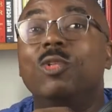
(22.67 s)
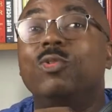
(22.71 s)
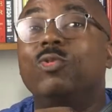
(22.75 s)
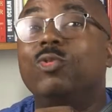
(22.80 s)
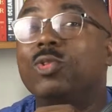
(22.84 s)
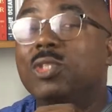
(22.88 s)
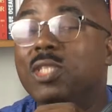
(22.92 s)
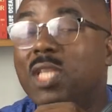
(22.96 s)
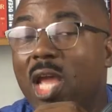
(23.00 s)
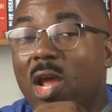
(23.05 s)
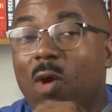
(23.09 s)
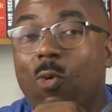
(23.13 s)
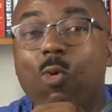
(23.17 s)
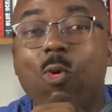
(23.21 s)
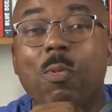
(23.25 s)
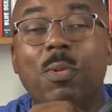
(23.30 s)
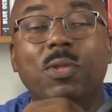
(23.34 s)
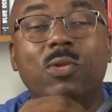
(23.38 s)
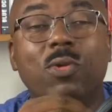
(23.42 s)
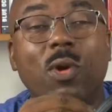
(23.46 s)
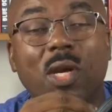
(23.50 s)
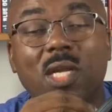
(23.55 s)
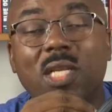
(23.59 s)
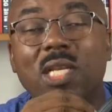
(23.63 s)
Today we'll
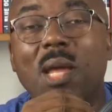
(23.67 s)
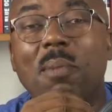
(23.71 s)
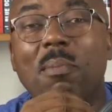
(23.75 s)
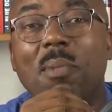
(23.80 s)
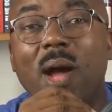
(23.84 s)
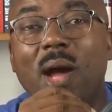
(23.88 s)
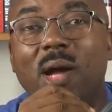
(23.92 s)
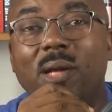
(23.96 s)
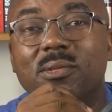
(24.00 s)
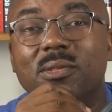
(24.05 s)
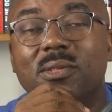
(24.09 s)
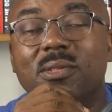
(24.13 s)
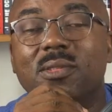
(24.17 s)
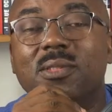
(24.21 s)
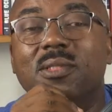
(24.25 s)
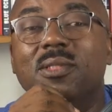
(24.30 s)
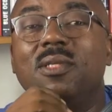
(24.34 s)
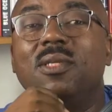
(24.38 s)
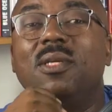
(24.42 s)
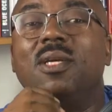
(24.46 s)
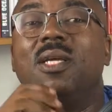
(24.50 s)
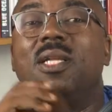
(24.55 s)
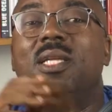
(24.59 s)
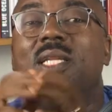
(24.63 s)
be talking about
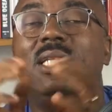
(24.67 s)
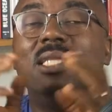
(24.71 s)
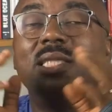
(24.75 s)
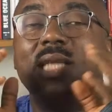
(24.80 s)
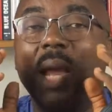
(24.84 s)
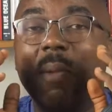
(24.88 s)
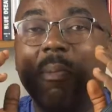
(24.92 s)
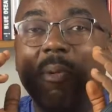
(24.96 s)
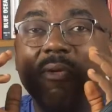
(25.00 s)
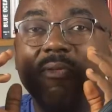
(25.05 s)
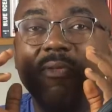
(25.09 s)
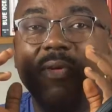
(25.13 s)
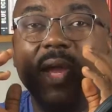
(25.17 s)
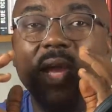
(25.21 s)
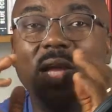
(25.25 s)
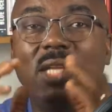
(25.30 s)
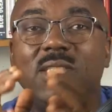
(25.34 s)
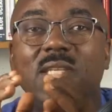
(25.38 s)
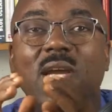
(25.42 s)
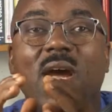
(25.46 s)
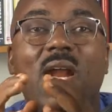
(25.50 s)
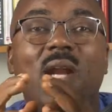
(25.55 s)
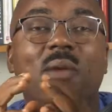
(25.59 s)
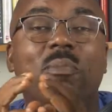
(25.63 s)
the type of
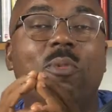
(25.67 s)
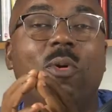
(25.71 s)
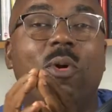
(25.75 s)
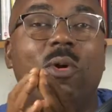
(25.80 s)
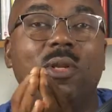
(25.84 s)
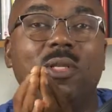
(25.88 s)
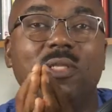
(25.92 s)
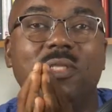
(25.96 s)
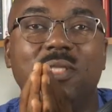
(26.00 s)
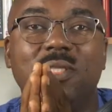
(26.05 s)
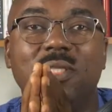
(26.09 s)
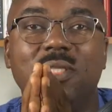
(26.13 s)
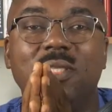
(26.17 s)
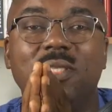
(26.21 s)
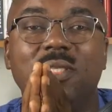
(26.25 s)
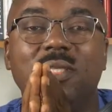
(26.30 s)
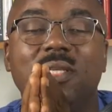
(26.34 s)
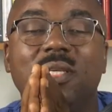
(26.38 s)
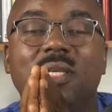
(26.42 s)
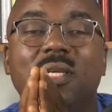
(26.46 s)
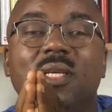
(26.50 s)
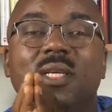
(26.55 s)
HR policy